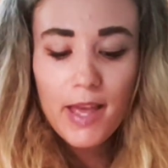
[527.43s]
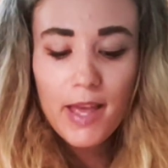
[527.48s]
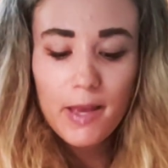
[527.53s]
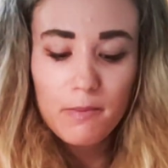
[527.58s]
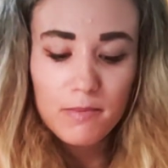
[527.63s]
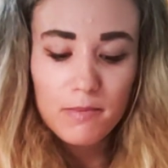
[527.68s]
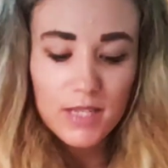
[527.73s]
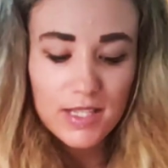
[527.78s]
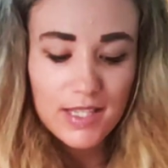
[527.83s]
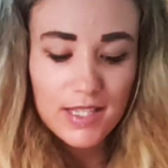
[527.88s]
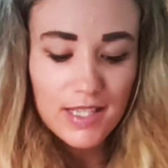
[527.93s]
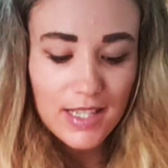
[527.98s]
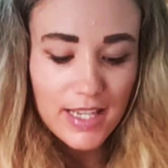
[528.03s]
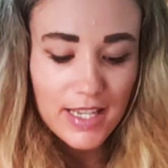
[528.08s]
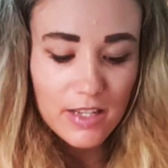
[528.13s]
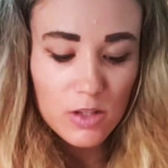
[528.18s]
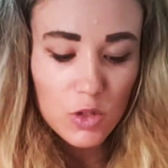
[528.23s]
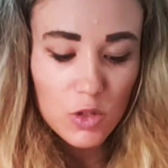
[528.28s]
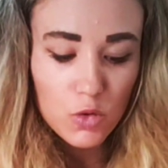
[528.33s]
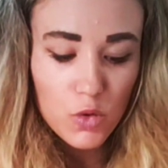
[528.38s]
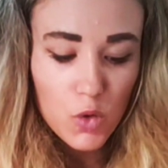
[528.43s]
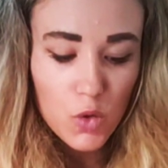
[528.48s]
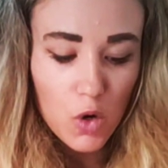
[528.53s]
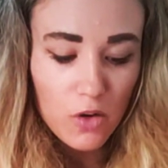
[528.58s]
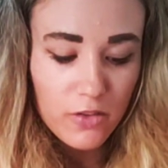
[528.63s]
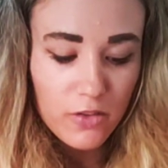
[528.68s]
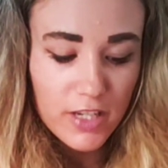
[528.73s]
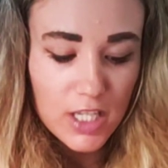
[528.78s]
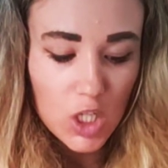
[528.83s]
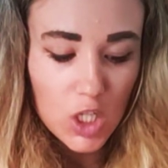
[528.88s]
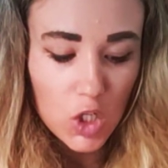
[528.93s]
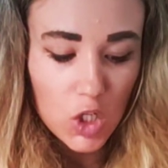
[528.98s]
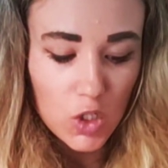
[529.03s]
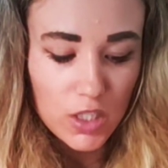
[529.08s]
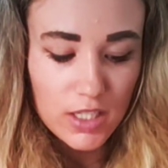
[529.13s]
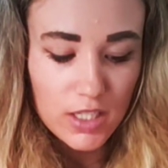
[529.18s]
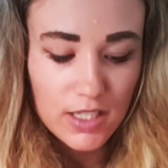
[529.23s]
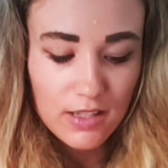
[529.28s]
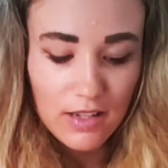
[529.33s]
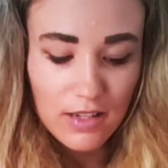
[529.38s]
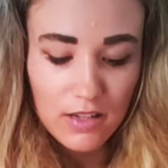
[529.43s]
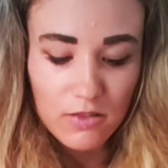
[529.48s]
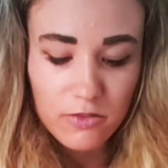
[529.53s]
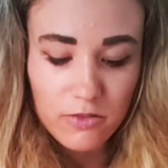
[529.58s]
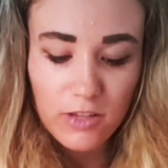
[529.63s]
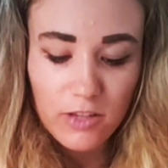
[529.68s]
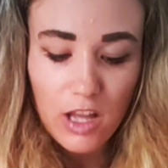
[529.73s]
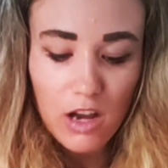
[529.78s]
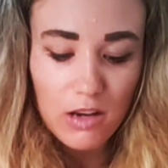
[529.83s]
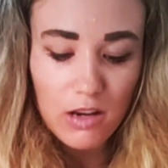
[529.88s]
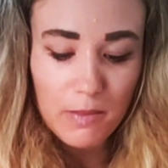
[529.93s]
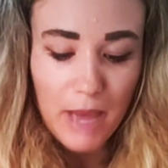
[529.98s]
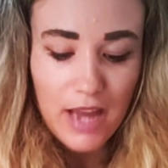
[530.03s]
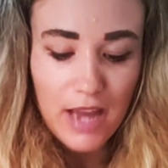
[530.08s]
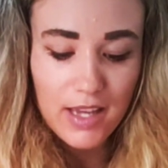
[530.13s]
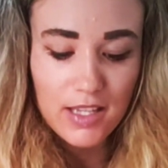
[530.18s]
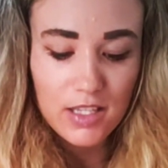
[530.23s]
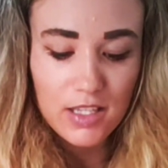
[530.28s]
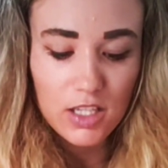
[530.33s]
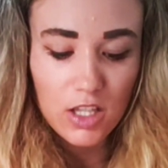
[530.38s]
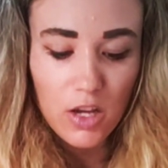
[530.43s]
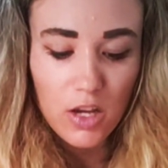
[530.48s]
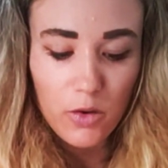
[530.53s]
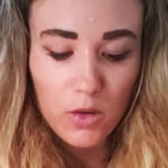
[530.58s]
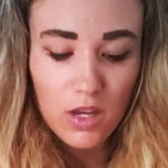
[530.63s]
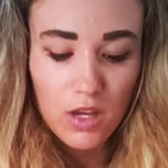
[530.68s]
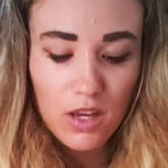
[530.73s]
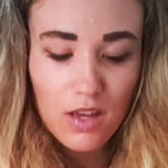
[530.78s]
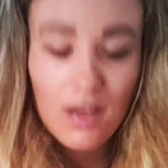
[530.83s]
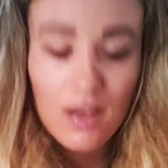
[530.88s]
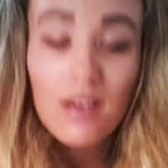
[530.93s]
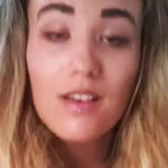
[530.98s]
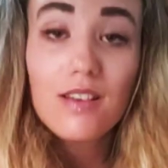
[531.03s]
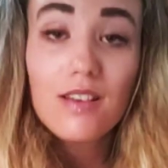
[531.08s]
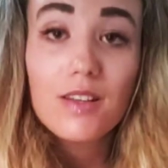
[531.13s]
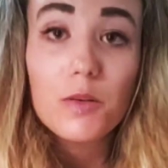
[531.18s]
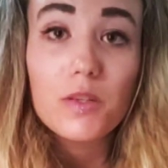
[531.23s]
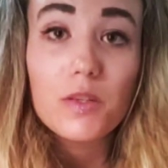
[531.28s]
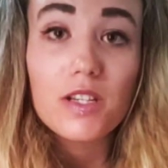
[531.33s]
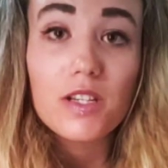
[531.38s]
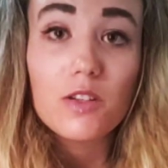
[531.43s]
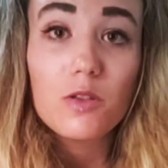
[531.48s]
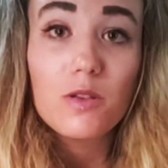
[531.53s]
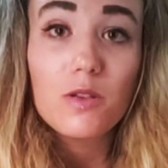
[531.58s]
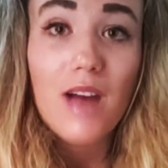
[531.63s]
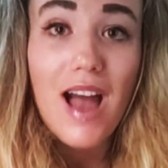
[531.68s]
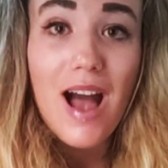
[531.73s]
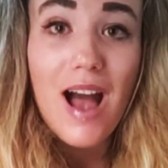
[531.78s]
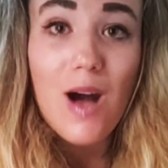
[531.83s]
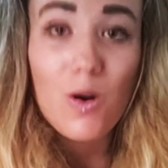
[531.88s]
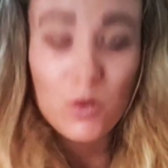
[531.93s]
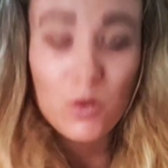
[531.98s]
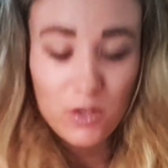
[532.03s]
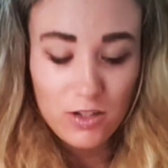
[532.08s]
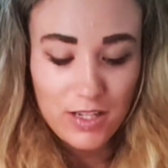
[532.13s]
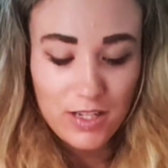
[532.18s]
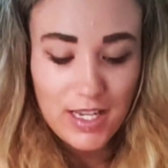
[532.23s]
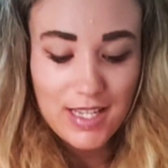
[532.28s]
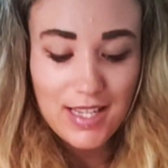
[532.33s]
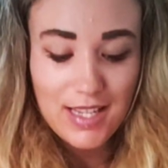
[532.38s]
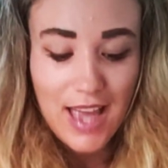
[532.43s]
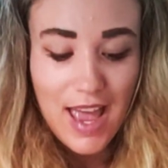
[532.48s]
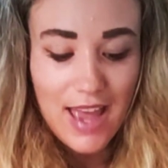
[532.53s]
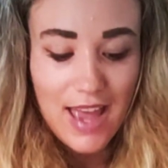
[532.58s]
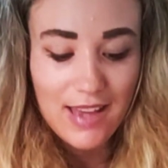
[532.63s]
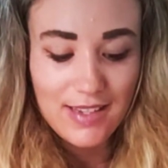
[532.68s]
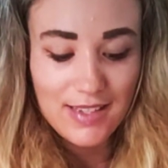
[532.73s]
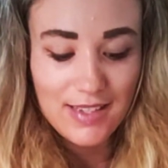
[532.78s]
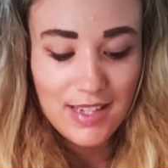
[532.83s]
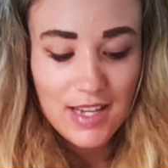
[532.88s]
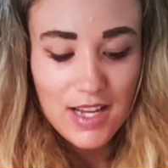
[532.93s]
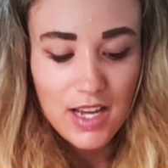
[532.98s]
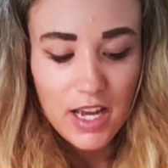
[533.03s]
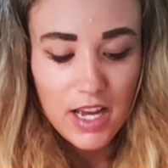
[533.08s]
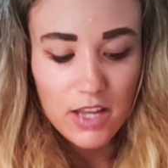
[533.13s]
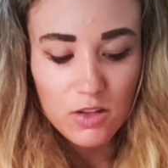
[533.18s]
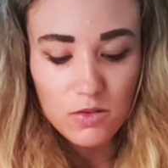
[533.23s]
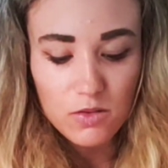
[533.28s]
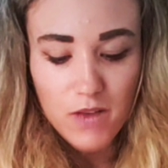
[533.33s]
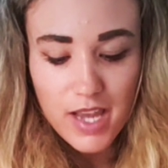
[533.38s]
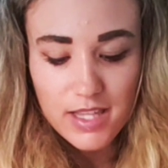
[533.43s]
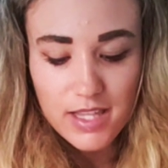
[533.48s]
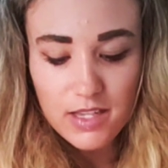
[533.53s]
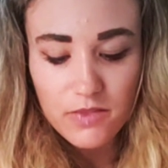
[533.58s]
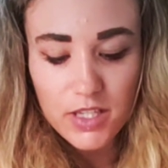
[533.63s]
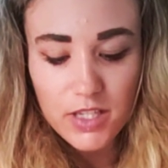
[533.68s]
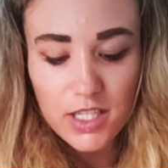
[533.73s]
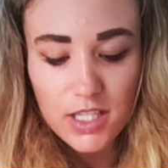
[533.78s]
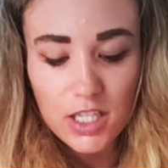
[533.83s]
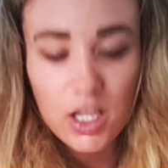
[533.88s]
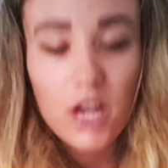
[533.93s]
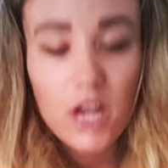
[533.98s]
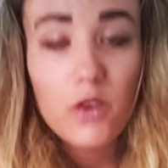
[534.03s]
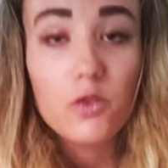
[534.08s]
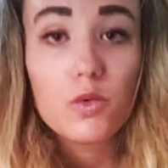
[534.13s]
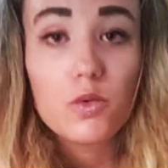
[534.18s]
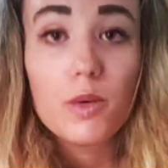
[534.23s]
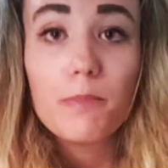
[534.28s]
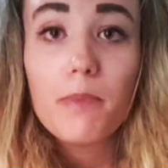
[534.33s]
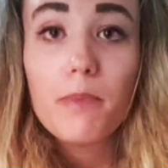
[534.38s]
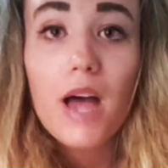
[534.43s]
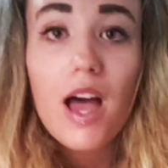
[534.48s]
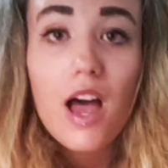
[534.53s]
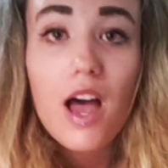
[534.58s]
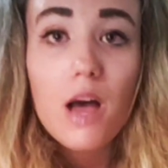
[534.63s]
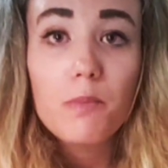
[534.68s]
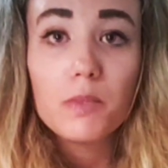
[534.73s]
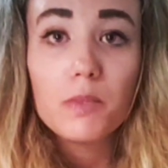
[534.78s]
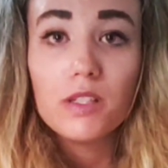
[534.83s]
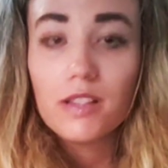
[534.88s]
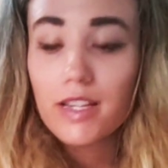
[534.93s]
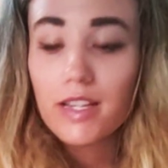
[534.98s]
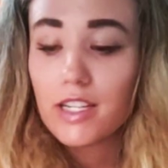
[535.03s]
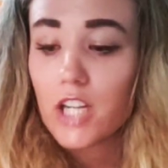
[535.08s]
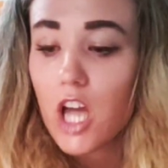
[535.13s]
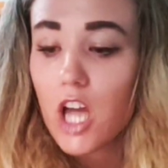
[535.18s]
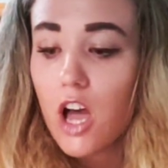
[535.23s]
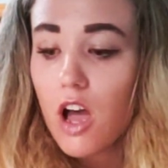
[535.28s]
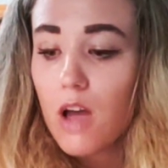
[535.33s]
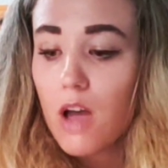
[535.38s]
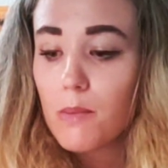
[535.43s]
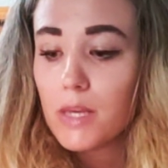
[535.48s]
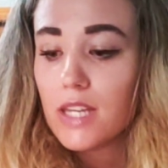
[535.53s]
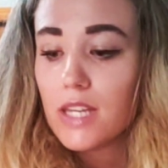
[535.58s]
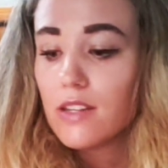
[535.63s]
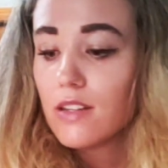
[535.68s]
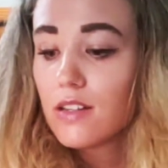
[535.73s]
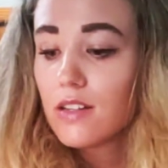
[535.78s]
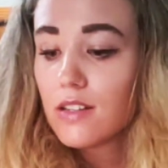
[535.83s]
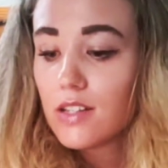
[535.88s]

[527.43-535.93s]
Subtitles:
Basilius threw off his hood and flung back his cloak. There was a crown on his head, and the rest of his clothes were purple and ermine.